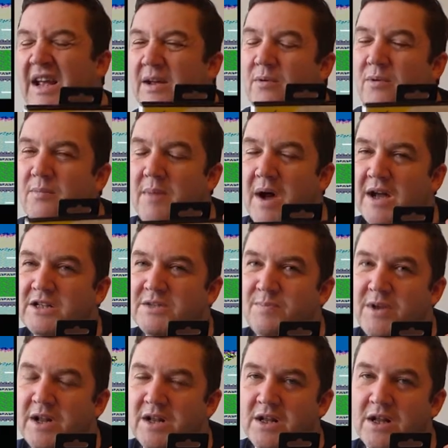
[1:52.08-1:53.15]
reminds
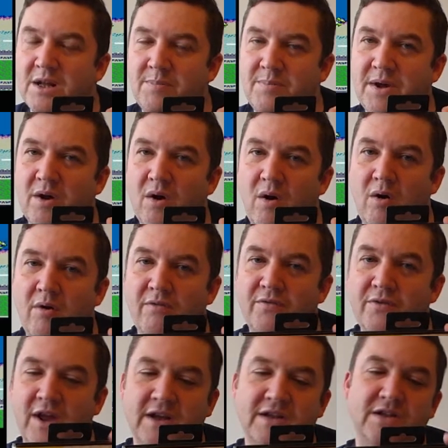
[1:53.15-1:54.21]
me a little bit of
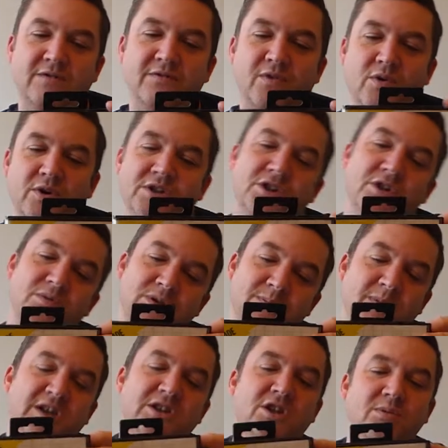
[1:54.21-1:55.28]
1942,
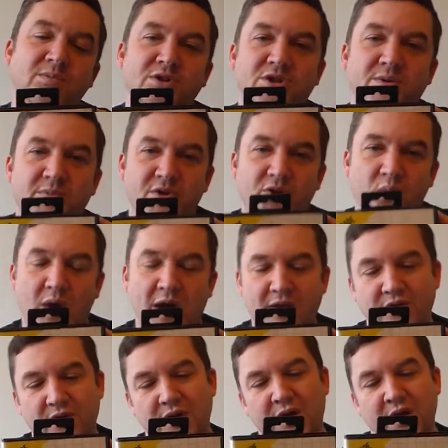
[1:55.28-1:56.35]
especially with some of the way
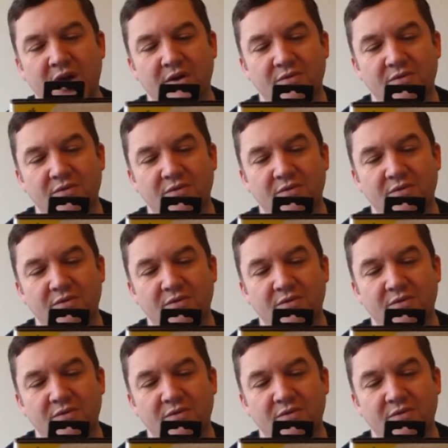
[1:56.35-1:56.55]
that